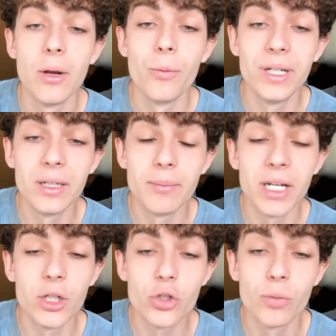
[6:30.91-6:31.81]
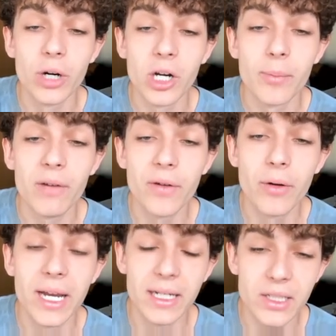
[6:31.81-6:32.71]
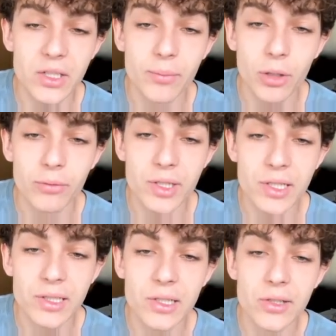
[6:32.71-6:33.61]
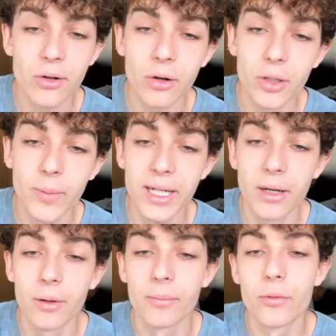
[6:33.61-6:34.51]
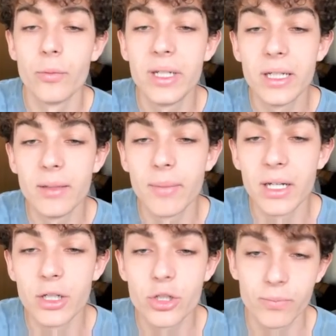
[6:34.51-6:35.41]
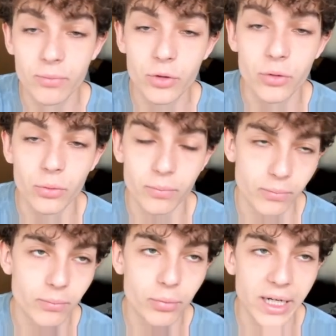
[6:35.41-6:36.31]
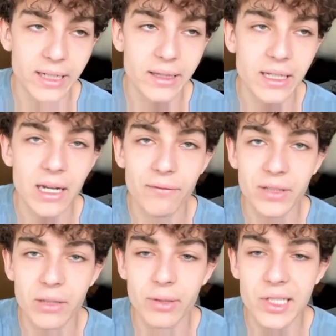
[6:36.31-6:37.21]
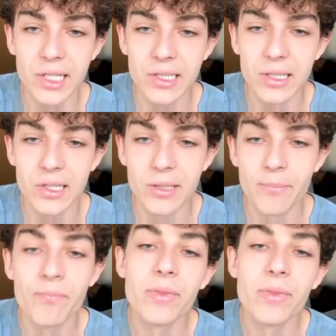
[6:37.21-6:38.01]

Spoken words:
We didn't manage to break above our 8-year support and resistance, all the way down. We didn't manage to break the 11-year resistance.